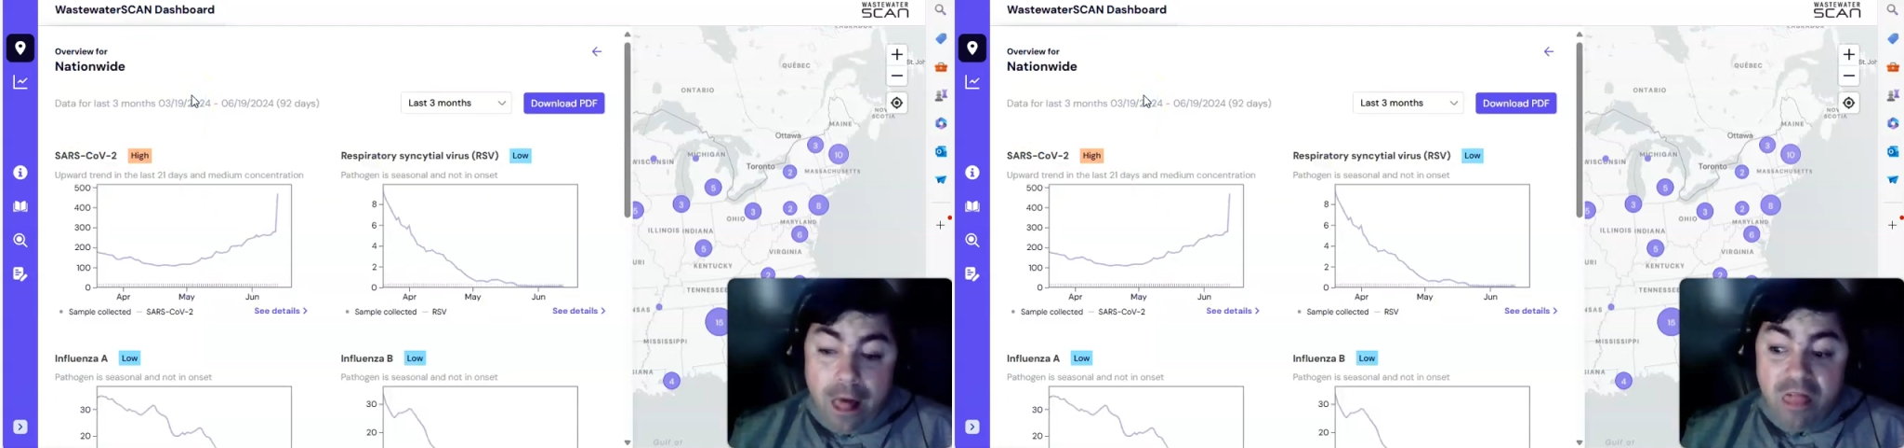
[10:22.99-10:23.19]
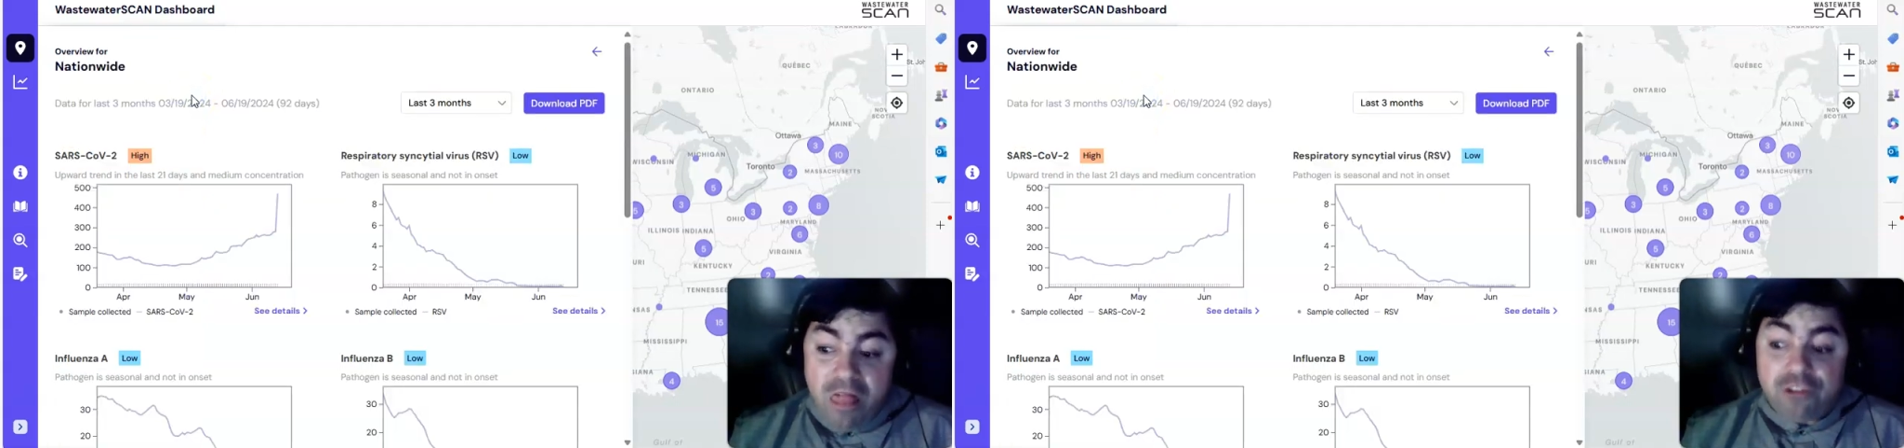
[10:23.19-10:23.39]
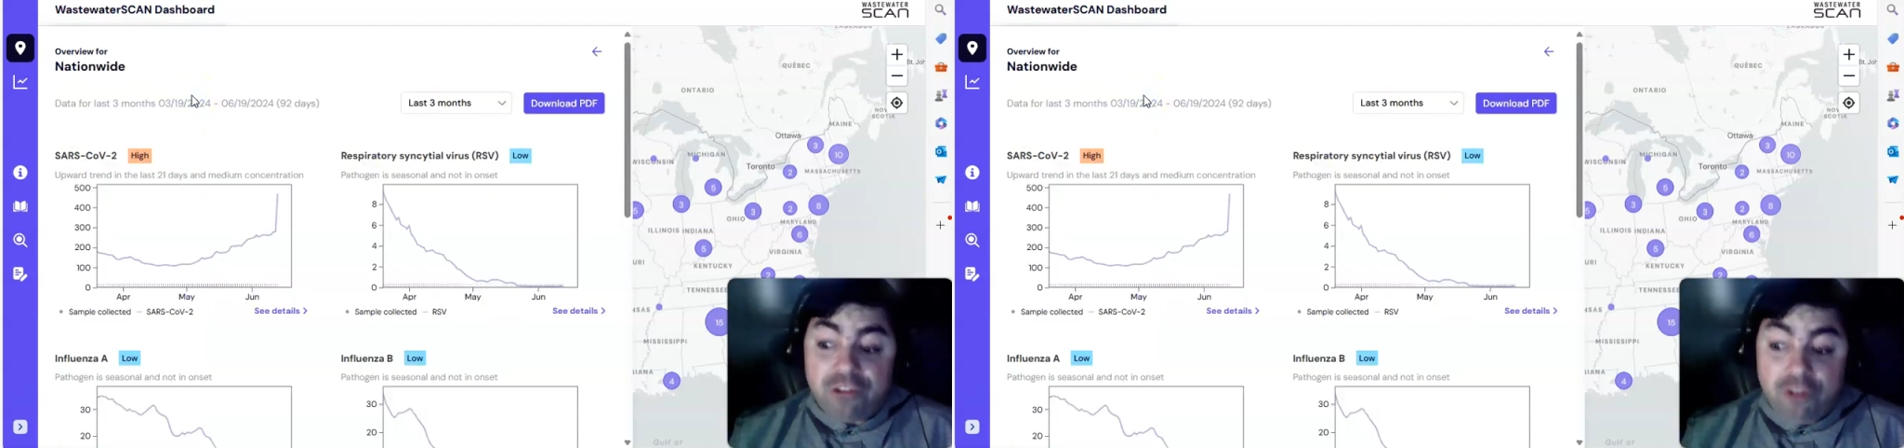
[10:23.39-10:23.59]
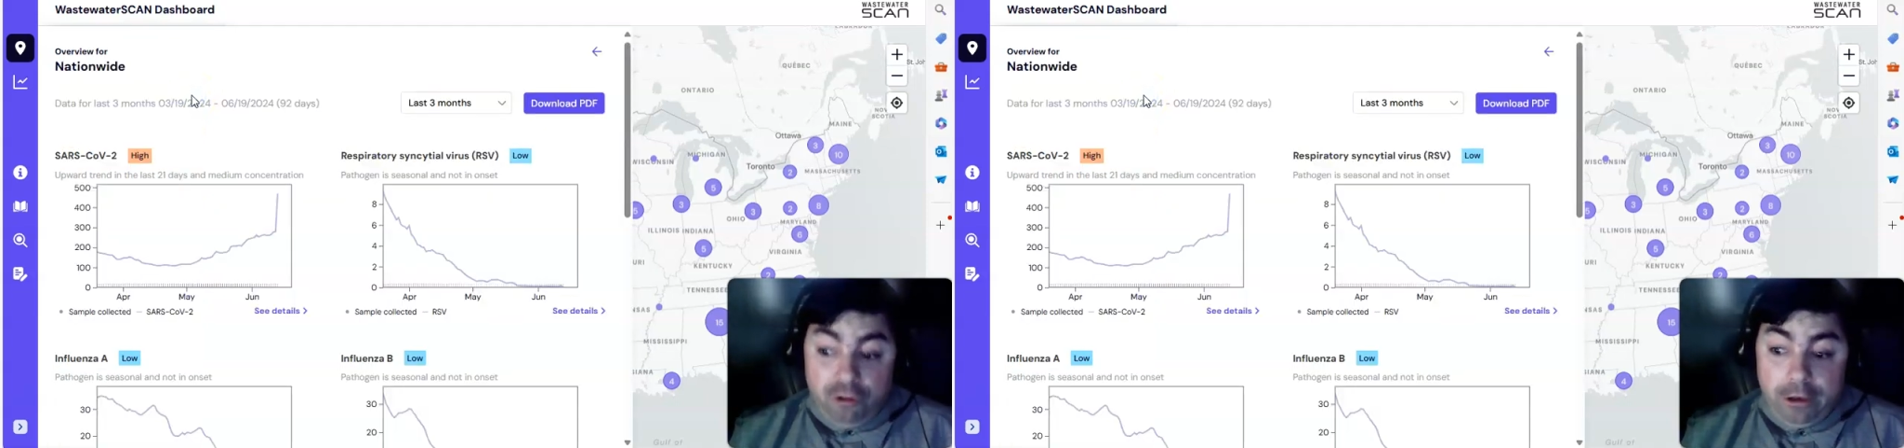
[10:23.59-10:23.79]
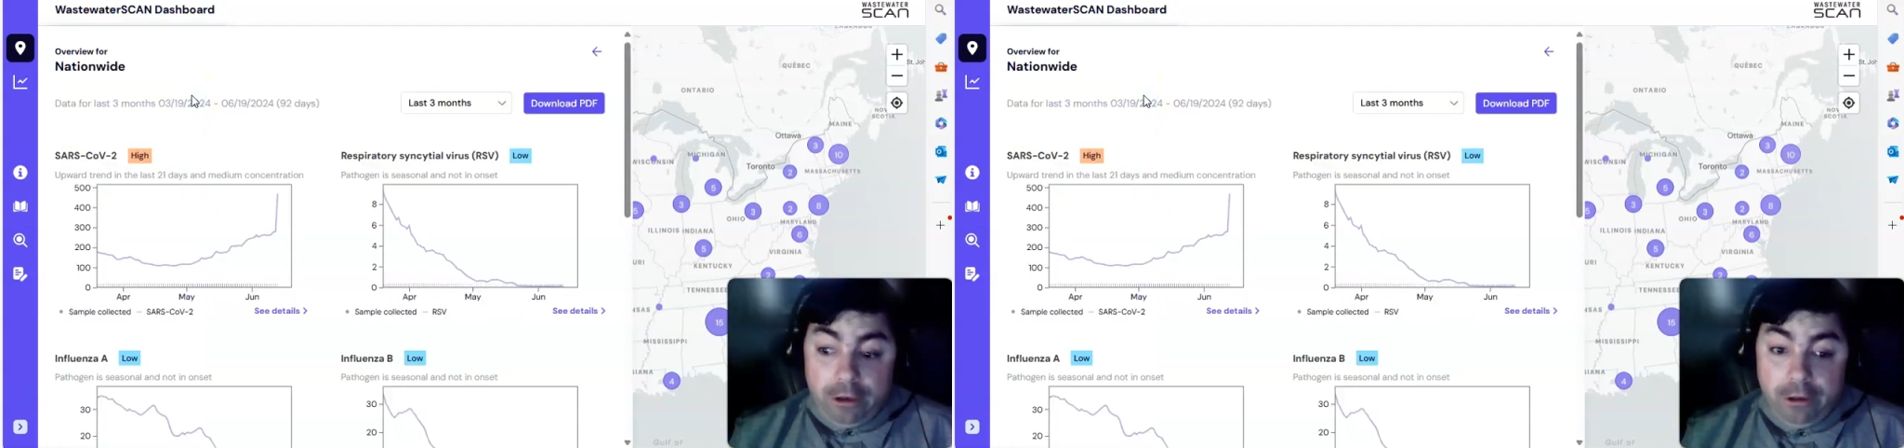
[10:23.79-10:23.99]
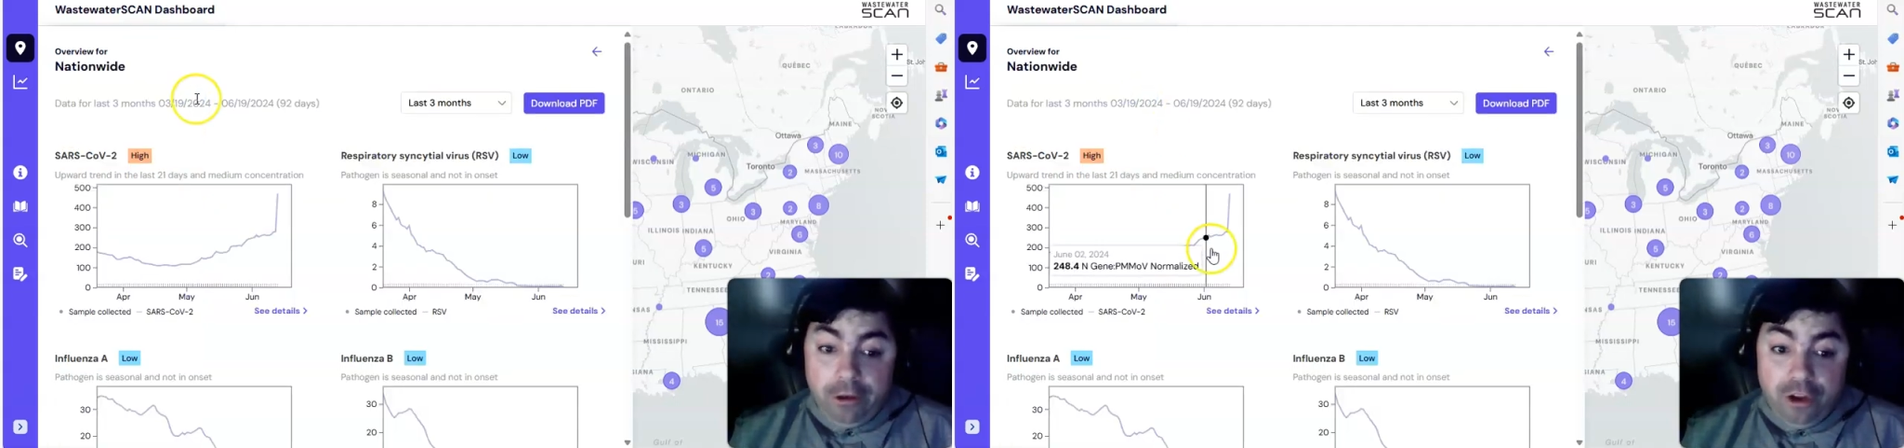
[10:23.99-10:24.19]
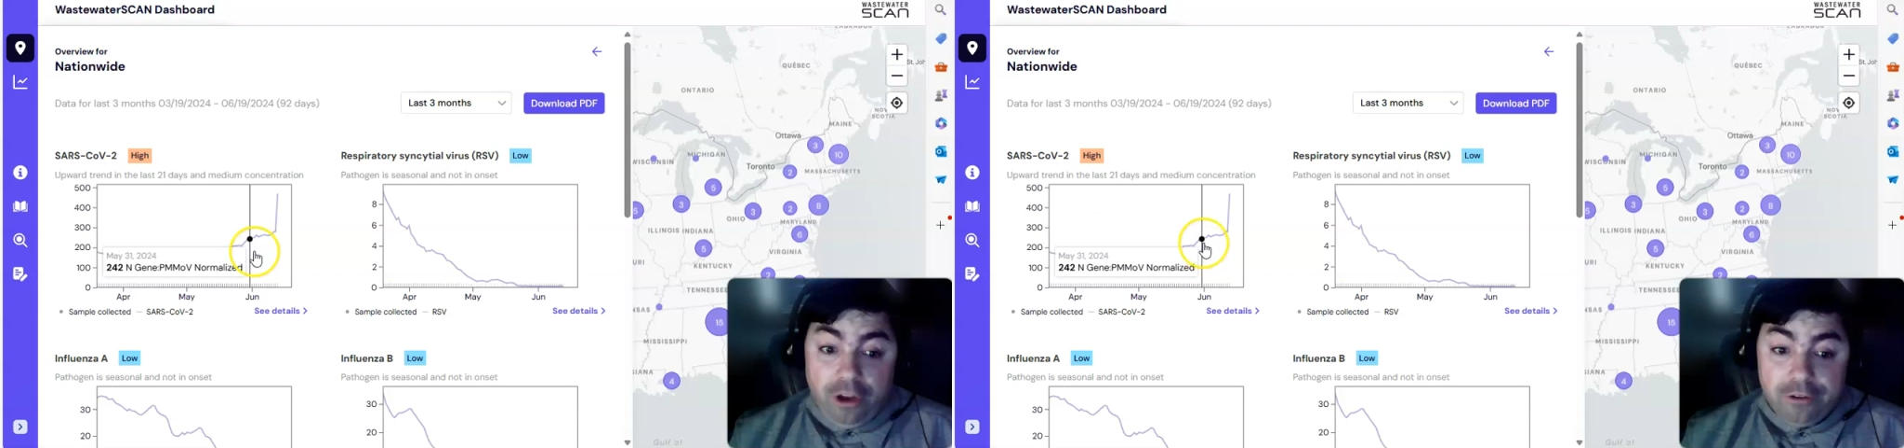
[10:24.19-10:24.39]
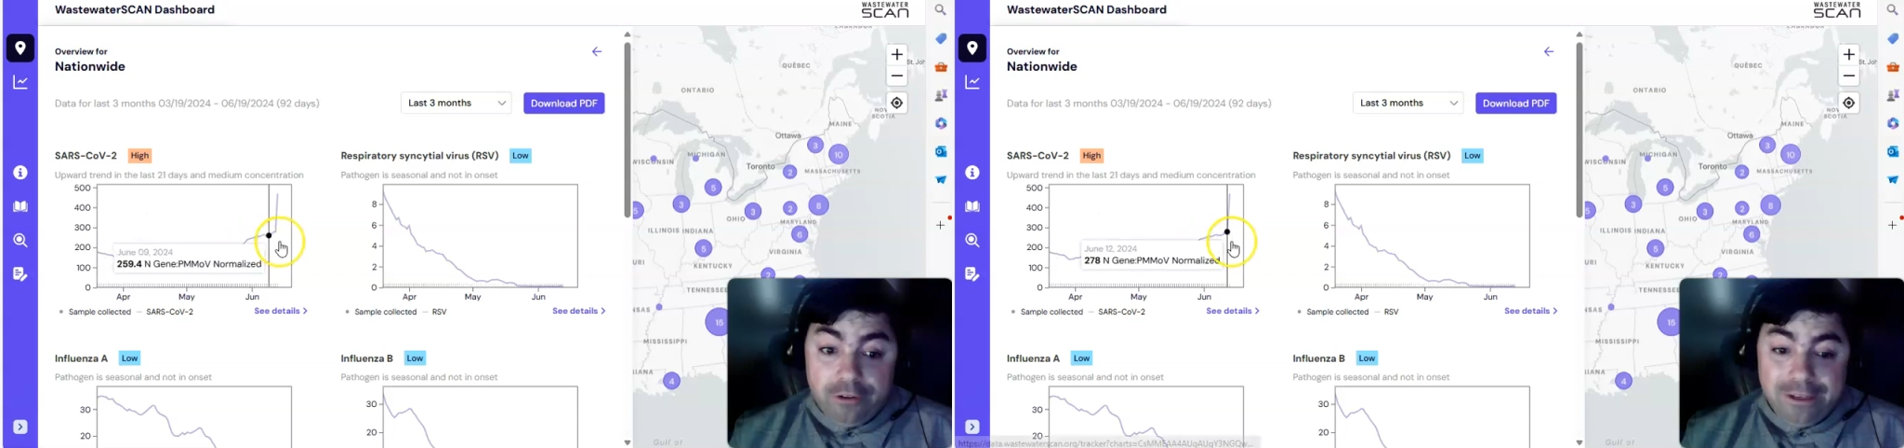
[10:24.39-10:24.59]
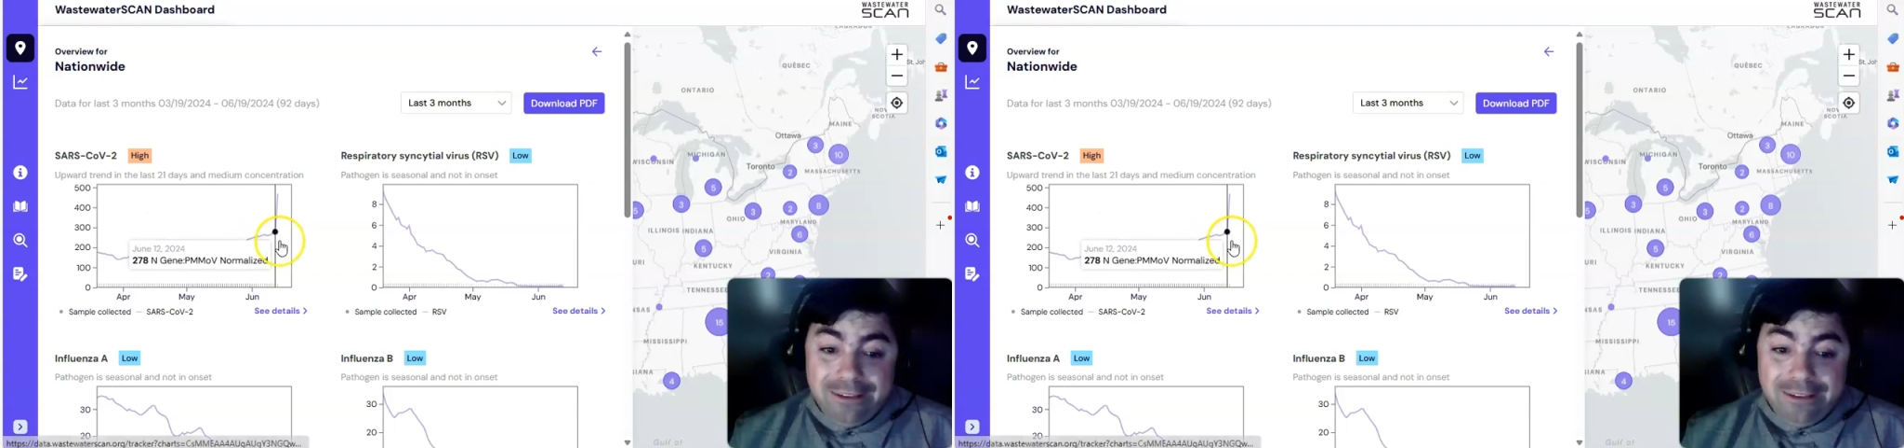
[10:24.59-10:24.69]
This is likely to change.